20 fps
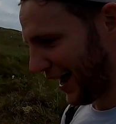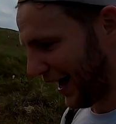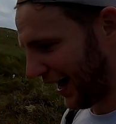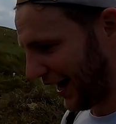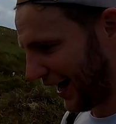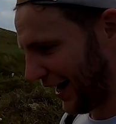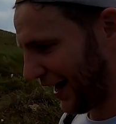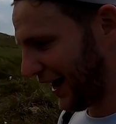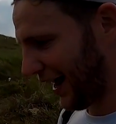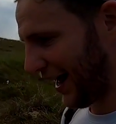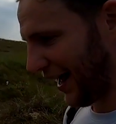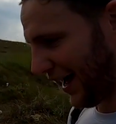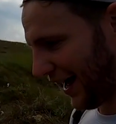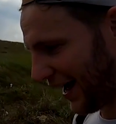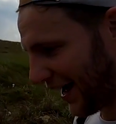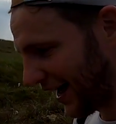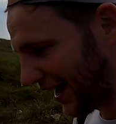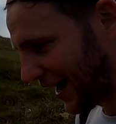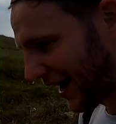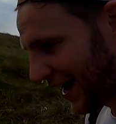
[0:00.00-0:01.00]
and
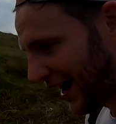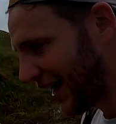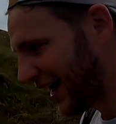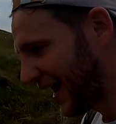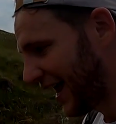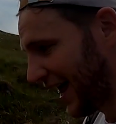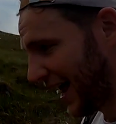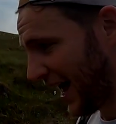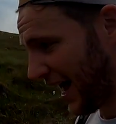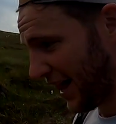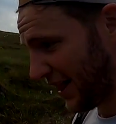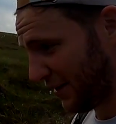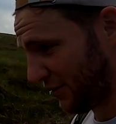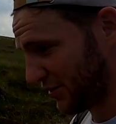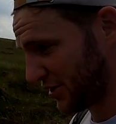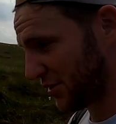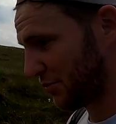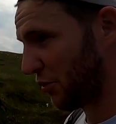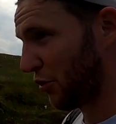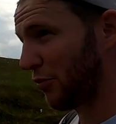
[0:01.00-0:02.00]
there
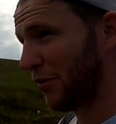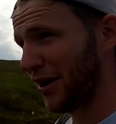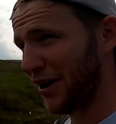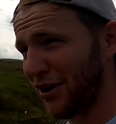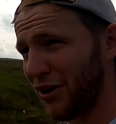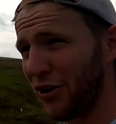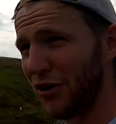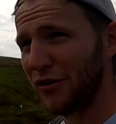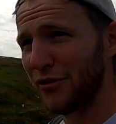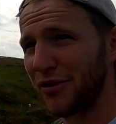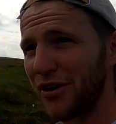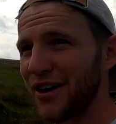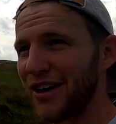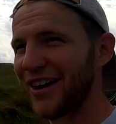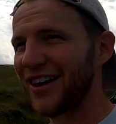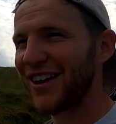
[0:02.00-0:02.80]
was a moment of